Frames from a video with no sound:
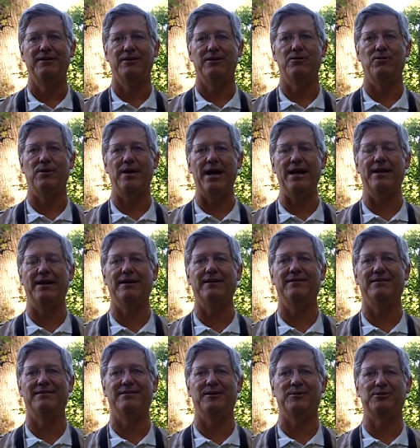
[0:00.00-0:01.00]

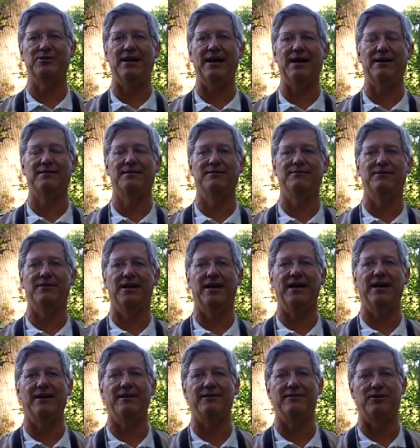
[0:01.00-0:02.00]
creating the tracts of
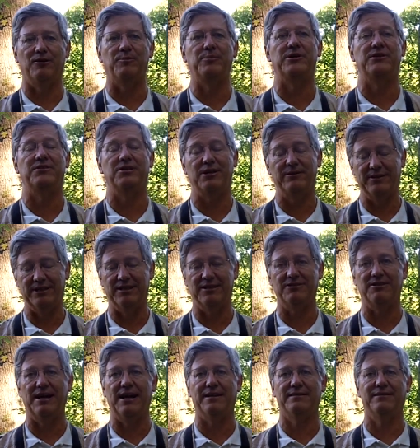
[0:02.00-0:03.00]
land or preserving the
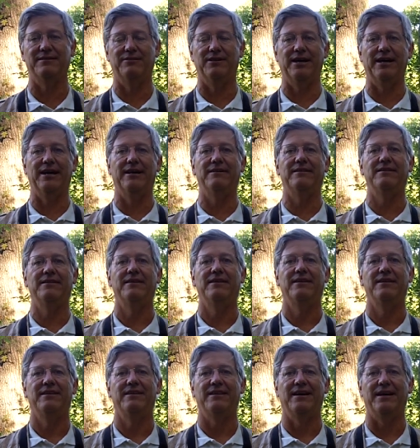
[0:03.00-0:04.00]
tracts of land
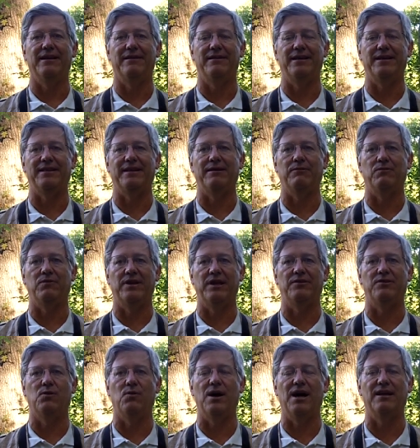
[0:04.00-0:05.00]
that
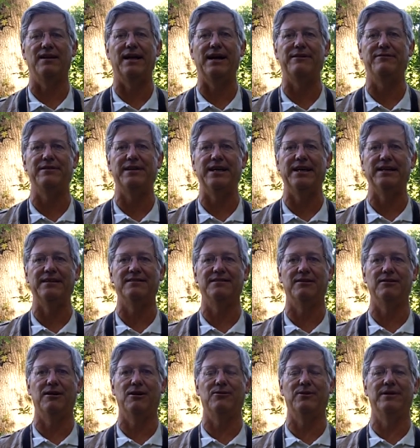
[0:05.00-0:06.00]
the wildlife needs. So
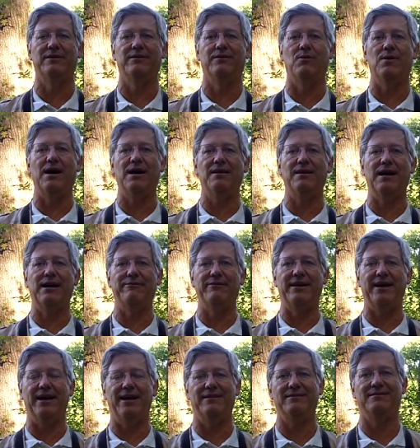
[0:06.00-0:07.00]
the wildlife
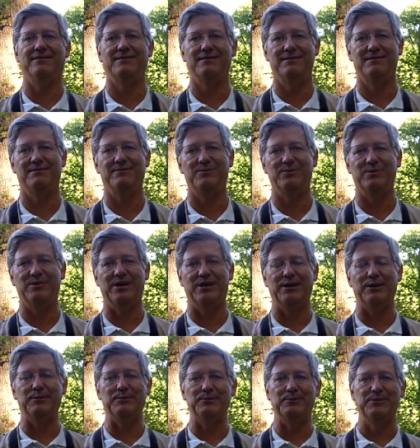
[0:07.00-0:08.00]
can't
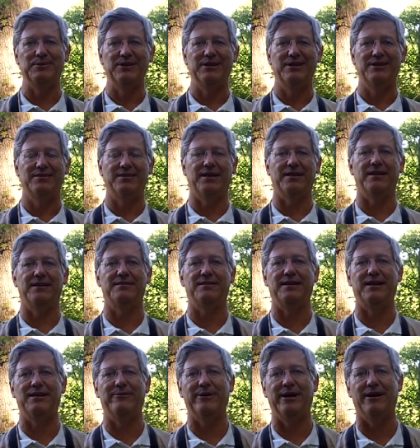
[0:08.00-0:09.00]
send us
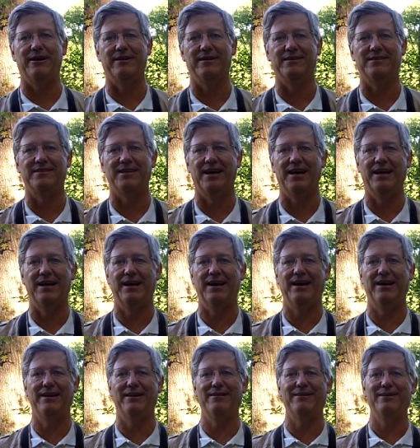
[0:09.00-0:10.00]
an email that's saying,
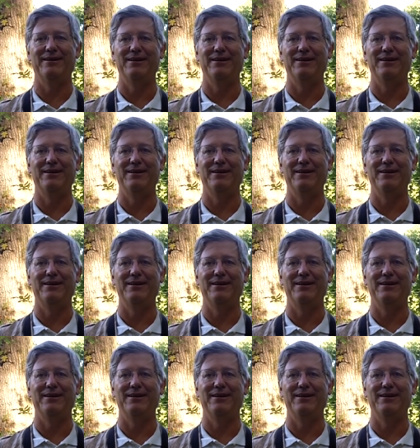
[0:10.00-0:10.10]
hey,